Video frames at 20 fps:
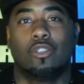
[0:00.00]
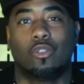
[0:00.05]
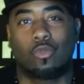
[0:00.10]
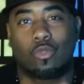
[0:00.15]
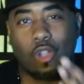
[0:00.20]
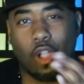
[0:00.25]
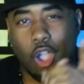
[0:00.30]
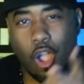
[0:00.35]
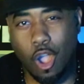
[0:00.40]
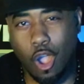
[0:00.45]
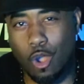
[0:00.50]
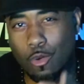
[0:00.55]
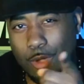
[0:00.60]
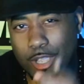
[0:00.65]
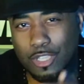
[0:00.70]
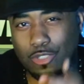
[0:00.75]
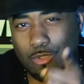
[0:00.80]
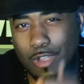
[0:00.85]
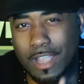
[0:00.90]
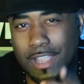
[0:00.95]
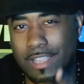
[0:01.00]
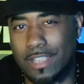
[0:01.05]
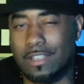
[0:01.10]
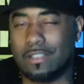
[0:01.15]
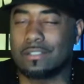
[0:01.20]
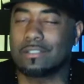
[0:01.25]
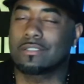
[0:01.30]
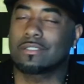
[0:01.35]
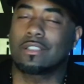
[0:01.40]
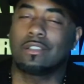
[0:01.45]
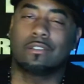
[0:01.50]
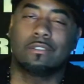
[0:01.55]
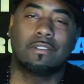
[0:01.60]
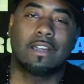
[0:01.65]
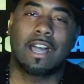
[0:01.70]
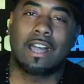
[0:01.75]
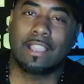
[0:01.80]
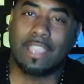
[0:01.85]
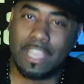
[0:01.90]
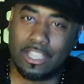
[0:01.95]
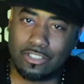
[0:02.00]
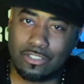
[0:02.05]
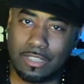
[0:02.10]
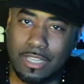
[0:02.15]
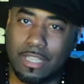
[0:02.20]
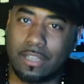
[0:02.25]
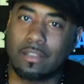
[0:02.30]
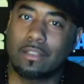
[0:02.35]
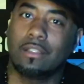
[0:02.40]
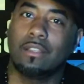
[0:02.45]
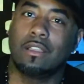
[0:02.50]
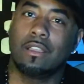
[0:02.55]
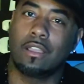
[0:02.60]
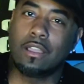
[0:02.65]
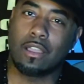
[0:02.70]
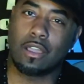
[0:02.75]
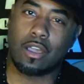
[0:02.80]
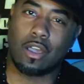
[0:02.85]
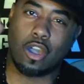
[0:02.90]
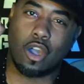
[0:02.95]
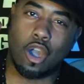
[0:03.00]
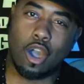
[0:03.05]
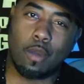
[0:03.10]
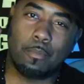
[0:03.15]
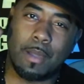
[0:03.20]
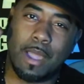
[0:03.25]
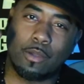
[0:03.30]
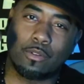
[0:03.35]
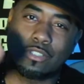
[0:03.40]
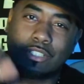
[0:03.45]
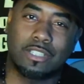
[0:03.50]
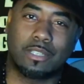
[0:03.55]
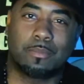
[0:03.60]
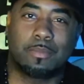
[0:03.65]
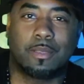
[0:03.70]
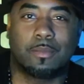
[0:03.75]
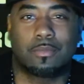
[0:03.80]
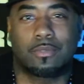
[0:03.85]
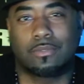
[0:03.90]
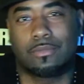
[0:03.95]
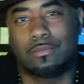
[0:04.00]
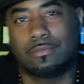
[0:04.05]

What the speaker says: We're always right here. So I'll catch you later. All power to the people.